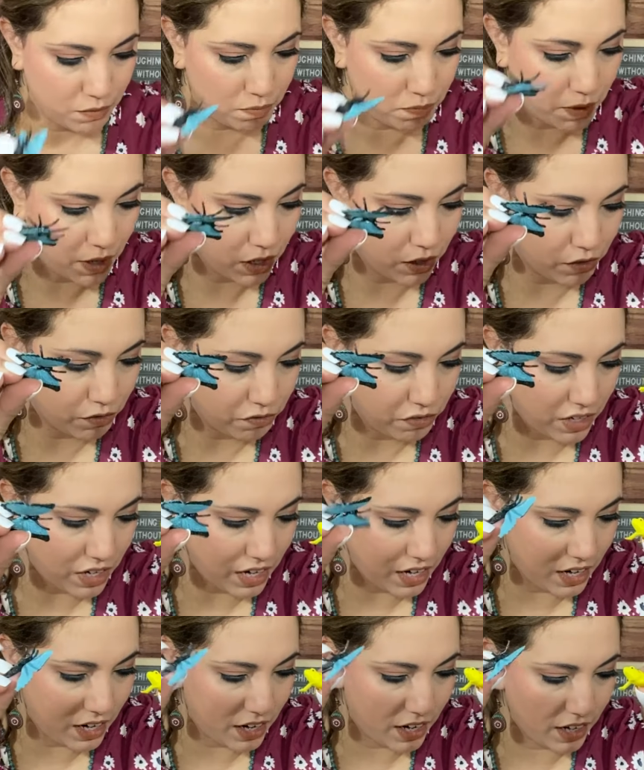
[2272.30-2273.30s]

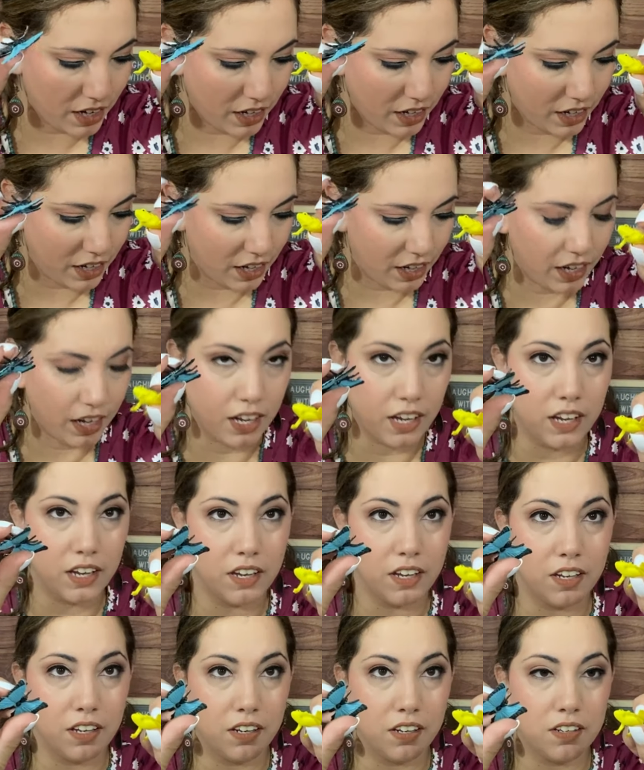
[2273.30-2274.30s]
butterfly,
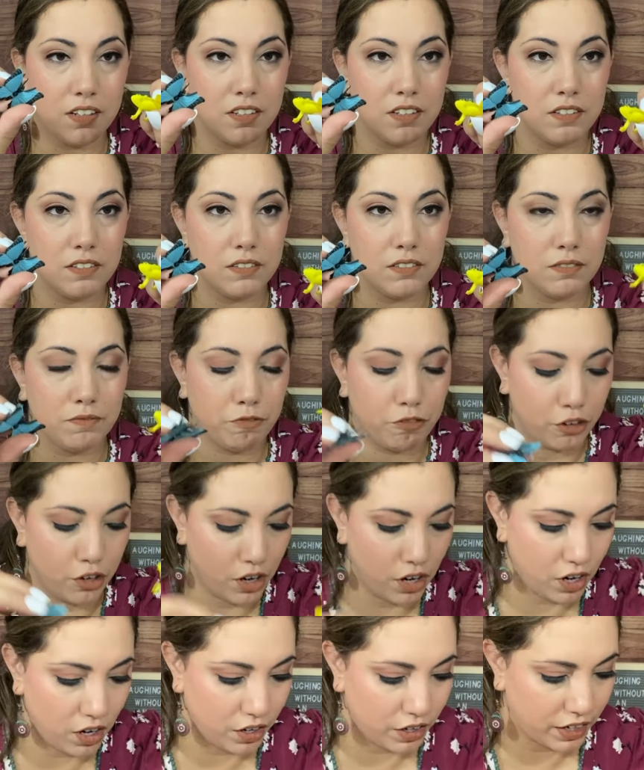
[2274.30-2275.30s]
and
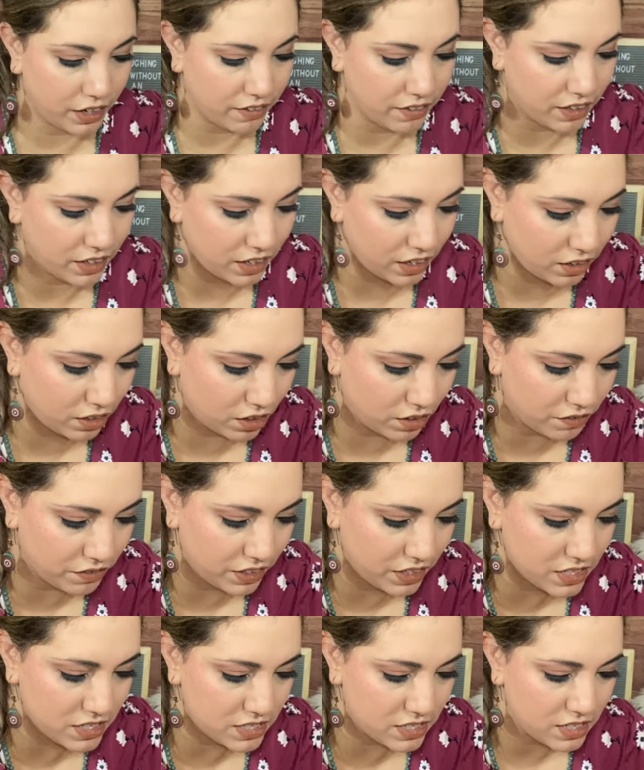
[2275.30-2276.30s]
frog, and then a lot of
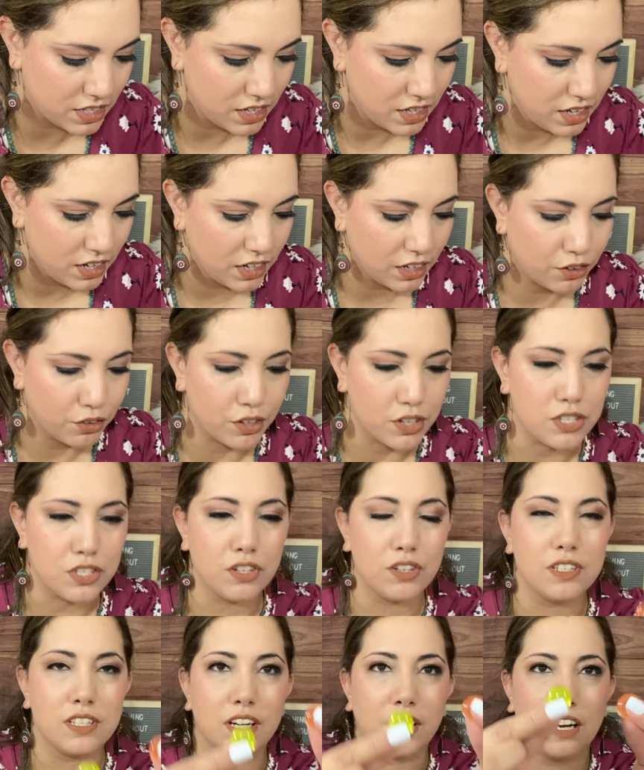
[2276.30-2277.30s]
these
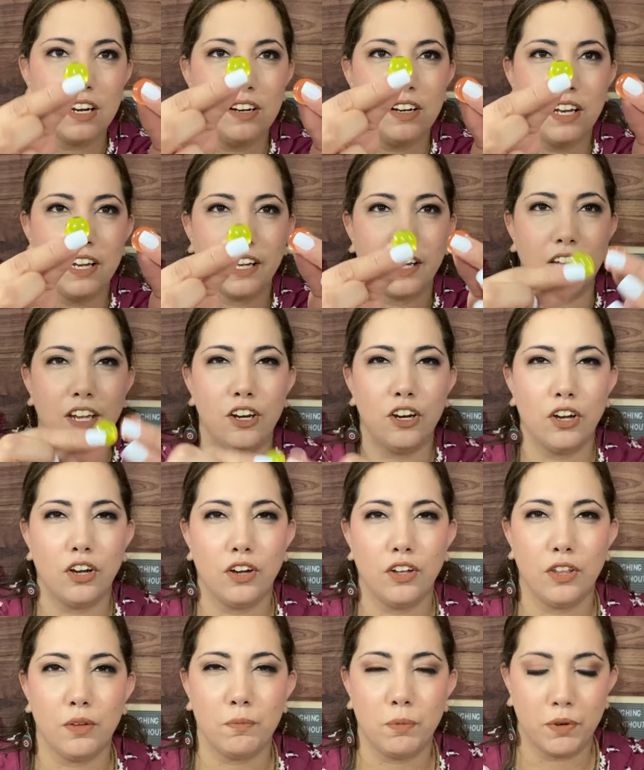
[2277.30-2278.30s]
crystals are kind of like, you
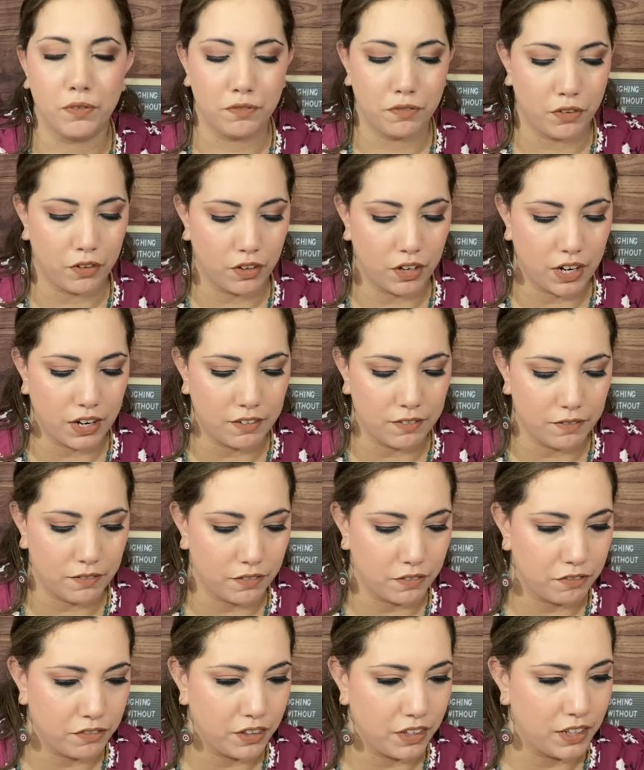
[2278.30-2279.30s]
know, they put for
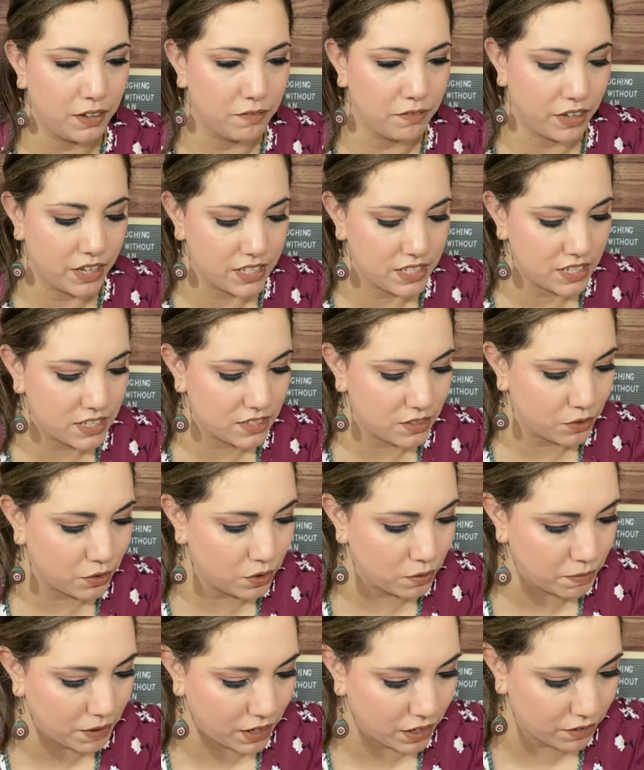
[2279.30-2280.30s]
filling vases. Oh,
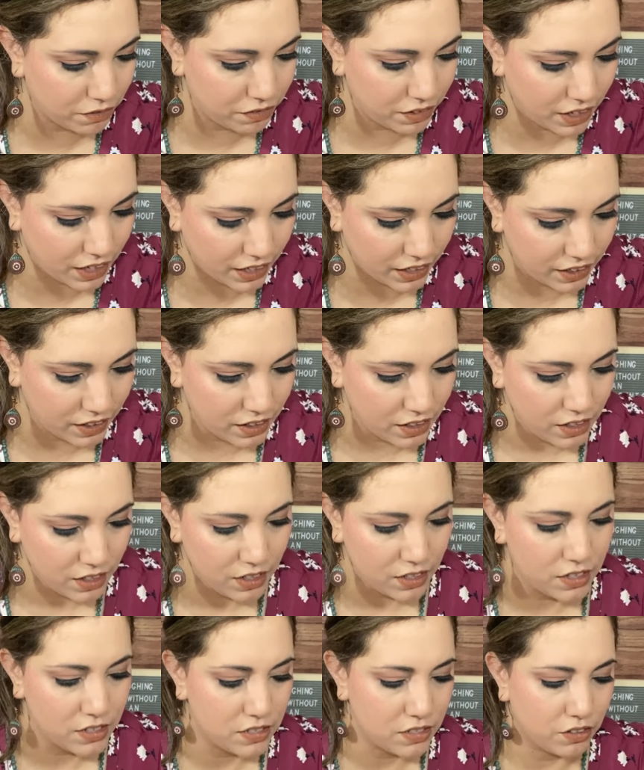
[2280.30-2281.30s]
butterfly.
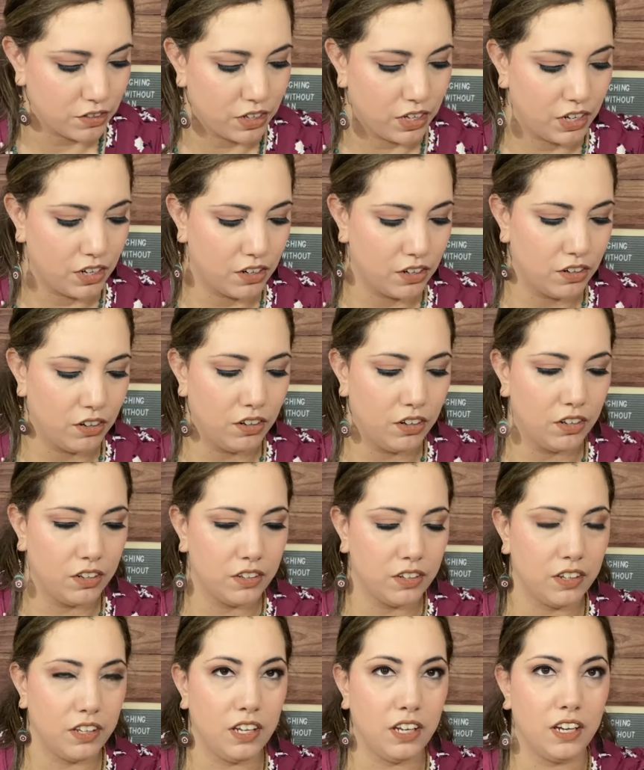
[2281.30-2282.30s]
So here are all
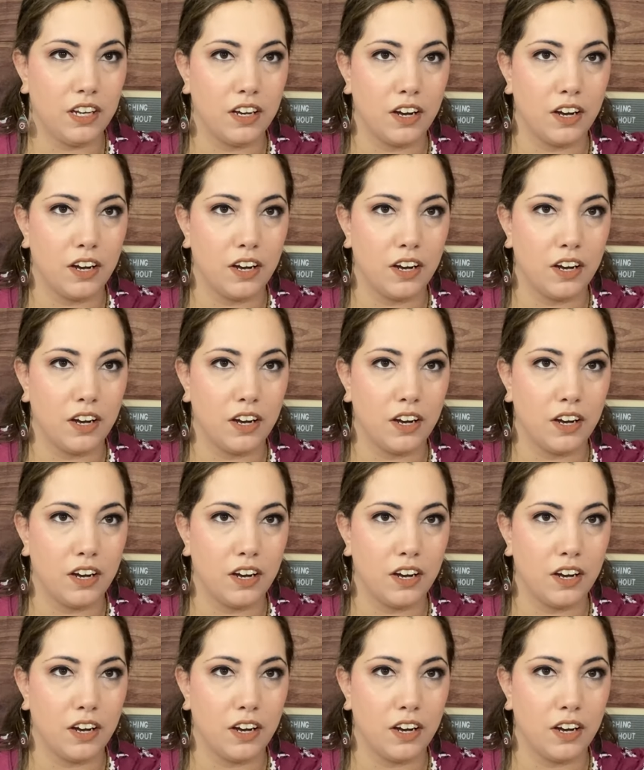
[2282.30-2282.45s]
the